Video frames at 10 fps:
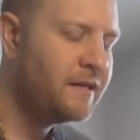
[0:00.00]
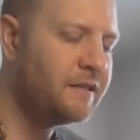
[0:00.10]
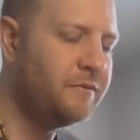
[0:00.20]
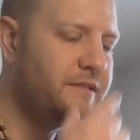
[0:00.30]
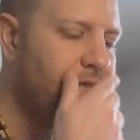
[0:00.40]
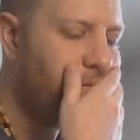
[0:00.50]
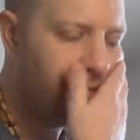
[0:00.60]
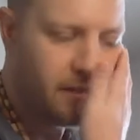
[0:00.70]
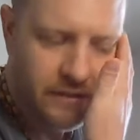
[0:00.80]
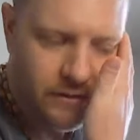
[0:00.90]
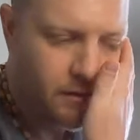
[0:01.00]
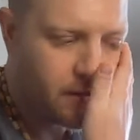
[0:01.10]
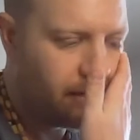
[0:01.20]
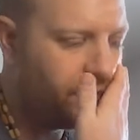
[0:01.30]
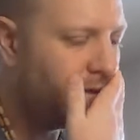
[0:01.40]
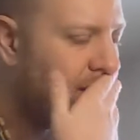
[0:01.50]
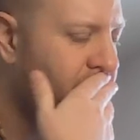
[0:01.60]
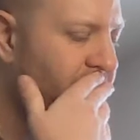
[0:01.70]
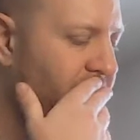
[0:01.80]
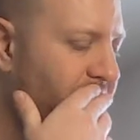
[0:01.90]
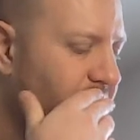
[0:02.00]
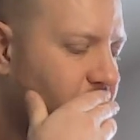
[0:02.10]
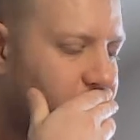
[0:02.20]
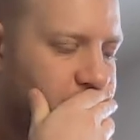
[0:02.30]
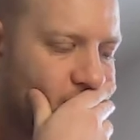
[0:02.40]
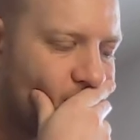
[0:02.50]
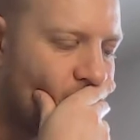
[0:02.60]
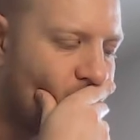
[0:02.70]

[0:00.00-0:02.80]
Now, what's happening here? If you actually look at this,